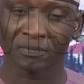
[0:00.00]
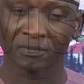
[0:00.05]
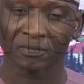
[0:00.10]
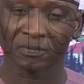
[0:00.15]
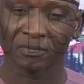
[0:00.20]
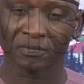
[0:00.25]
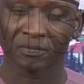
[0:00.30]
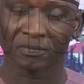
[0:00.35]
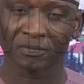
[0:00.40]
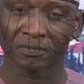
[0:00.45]

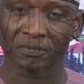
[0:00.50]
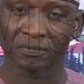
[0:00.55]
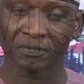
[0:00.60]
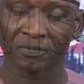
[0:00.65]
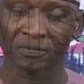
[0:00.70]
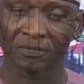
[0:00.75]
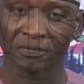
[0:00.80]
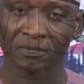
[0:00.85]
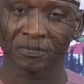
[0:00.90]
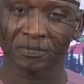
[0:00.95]

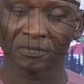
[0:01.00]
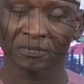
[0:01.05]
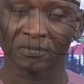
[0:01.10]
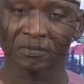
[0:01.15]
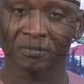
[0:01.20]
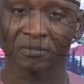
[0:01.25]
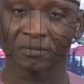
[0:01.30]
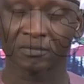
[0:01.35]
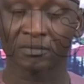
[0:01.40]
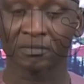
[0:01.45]

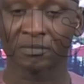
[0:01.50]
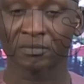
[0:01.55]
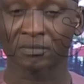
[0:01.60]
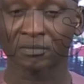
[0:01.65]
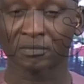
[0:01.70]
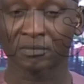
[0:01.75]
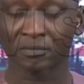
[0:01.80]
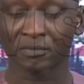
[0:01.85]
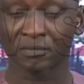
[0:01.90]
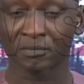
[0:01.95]

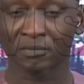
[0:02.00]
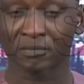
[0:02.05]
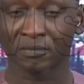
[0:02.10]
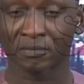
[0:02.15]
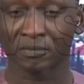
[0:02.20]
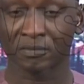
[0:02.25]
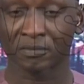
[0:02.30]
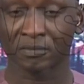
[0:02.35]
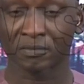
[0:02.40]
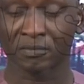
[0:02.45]

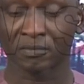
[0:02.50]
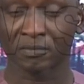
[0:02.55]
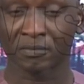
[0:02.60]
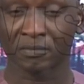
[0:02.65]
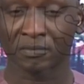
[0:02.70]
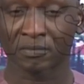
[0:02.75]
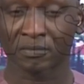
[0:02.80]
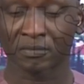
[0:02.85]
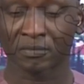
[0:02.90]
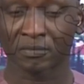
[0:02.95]

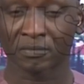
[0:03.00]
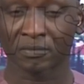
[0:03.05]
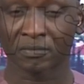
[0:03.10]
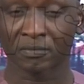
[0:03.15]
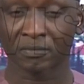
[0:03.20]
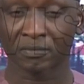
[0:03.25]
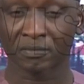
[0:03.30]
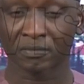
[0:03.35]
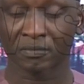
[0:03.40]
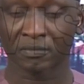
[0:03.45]

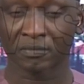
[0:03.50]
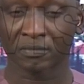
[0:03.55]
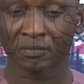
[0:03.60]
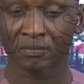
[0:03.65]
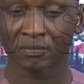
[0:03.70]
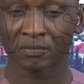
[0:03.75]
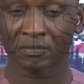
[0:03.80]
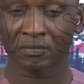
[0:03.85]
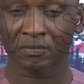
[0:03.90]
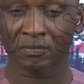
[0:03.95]

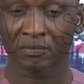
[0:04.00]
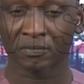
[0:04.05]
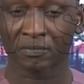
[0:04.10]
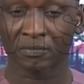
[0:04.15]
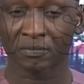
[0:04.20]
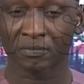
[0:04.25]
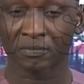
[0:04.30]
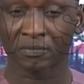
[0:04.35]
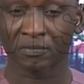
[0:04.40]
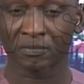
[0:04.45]

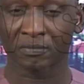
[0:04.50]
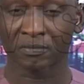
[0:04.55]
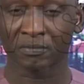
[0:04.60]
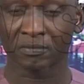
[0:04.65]
(silent)